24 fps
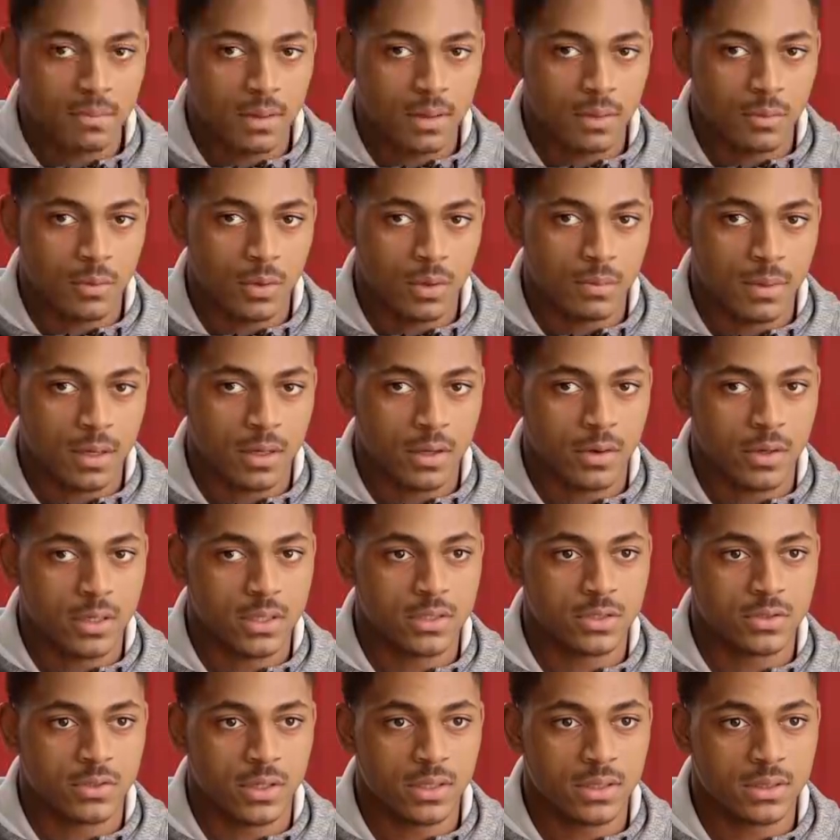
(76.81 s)
my, one of my
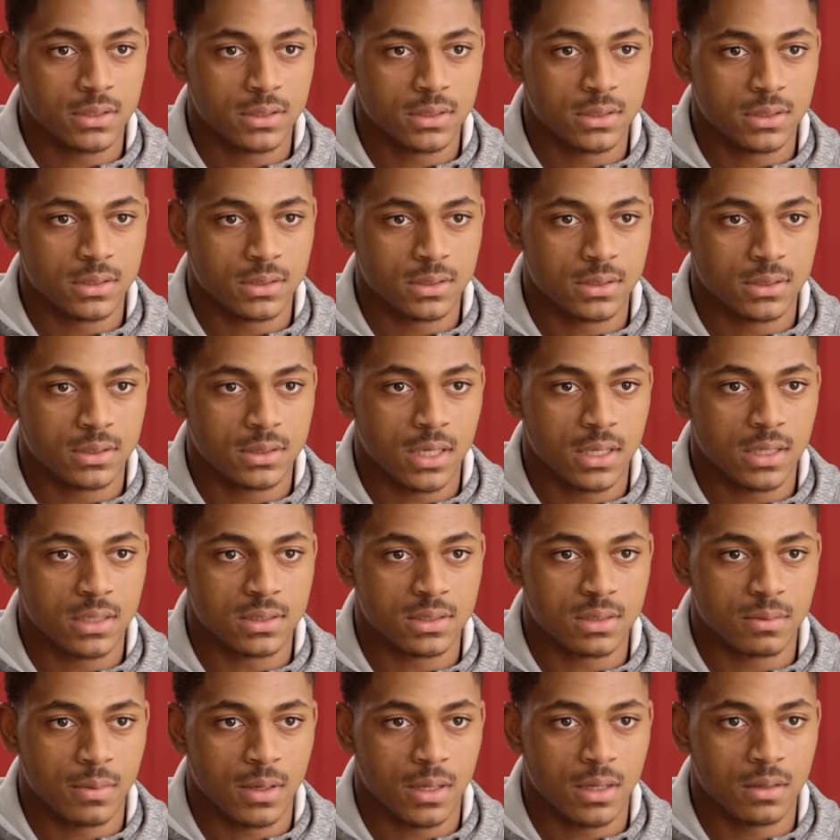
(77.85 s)
greatest strengths is, is taking
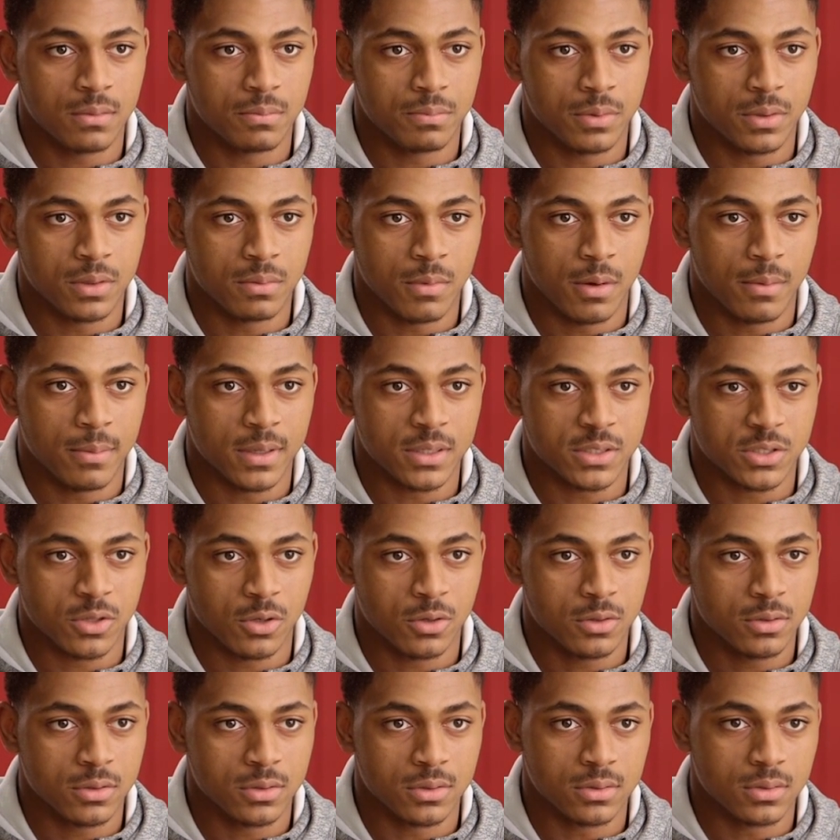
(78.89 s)
somebody and putting them on my
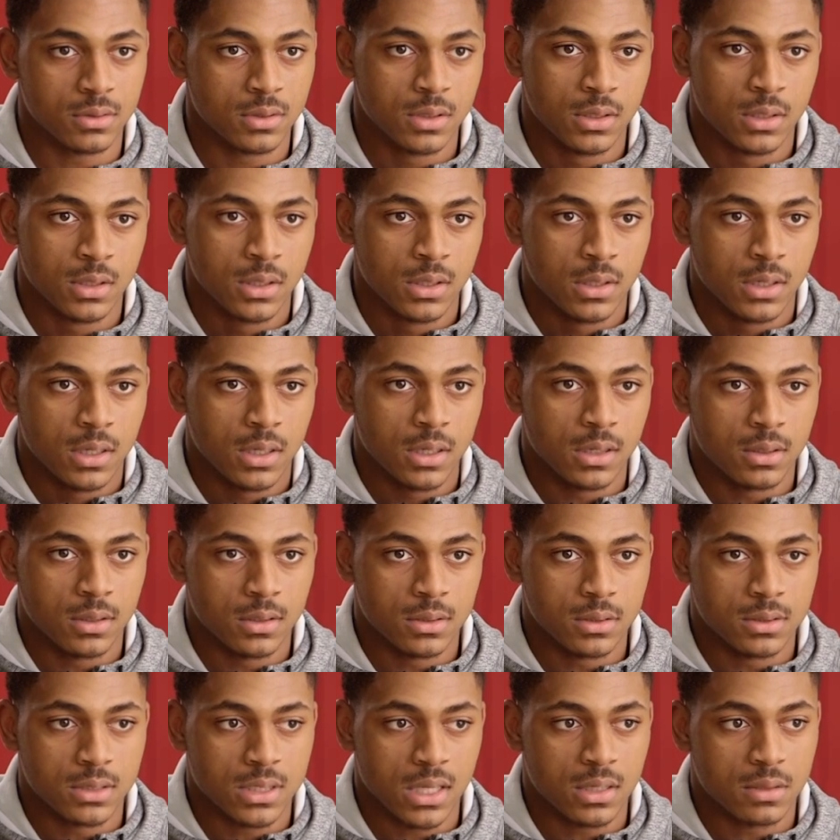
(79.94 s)
shoulder and,
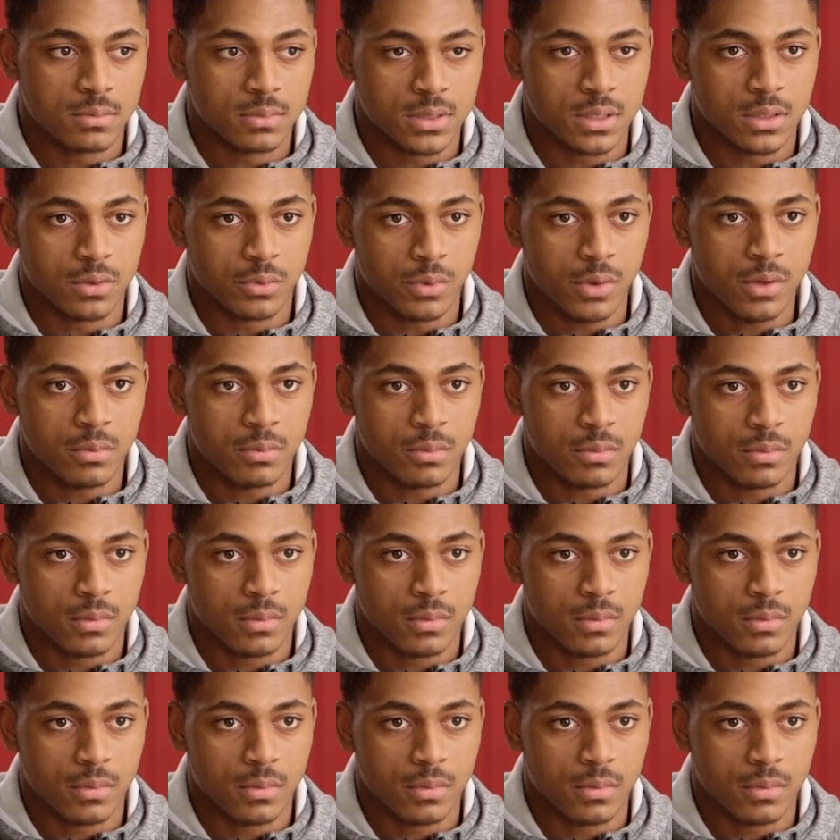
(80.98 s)
and taking them to the rim